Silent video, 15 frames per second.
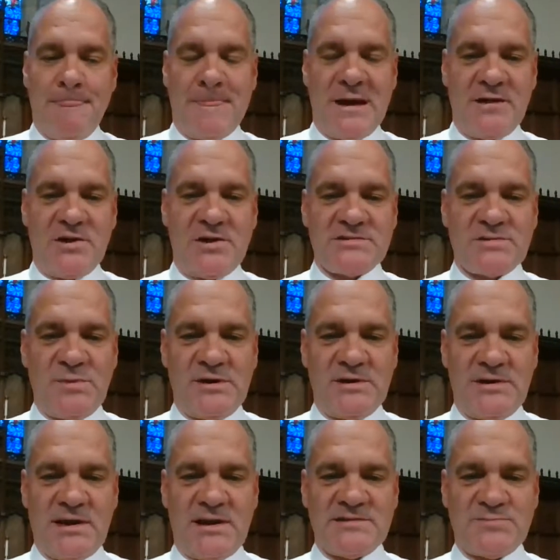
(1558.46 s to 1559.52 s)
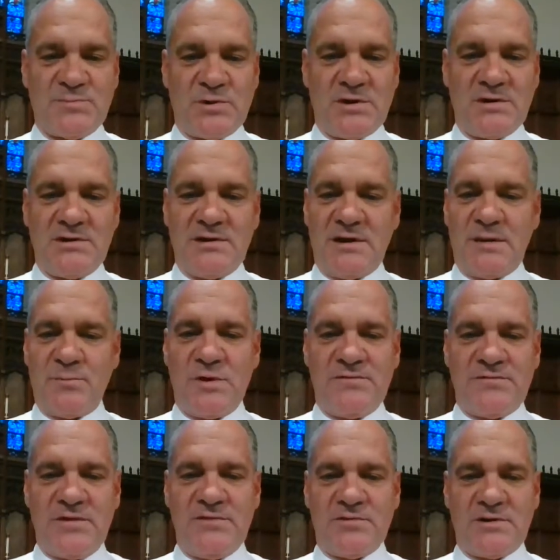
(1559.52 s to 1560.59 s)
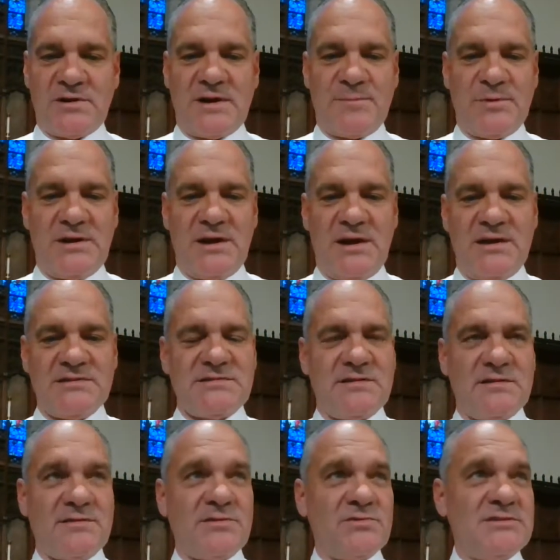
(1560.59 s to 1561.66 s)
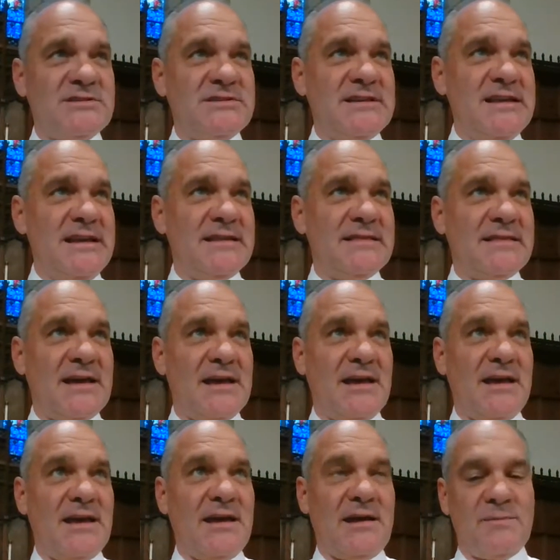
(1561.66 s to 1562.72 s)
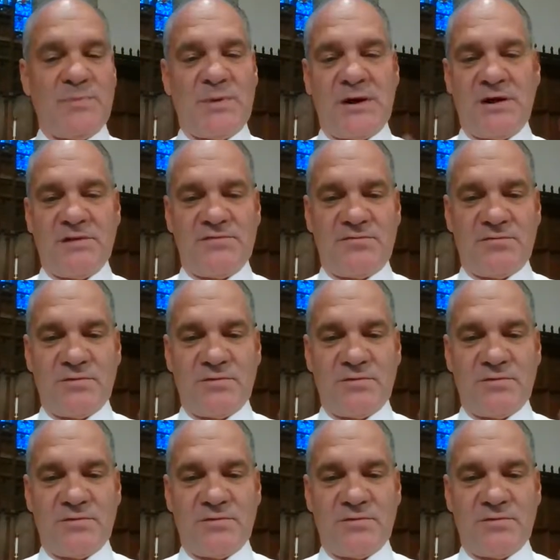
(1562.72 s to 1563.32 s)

I'll also be in Gettysburg briefly for a couple days, the 13th and part of the